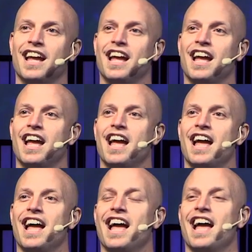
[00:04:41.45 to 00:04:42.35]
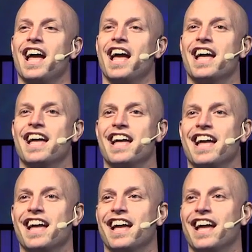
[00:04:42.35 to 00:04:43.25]

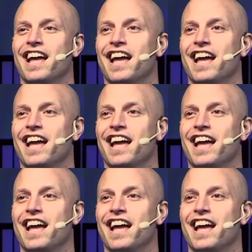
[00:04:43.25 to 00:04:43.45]
(no one is talking)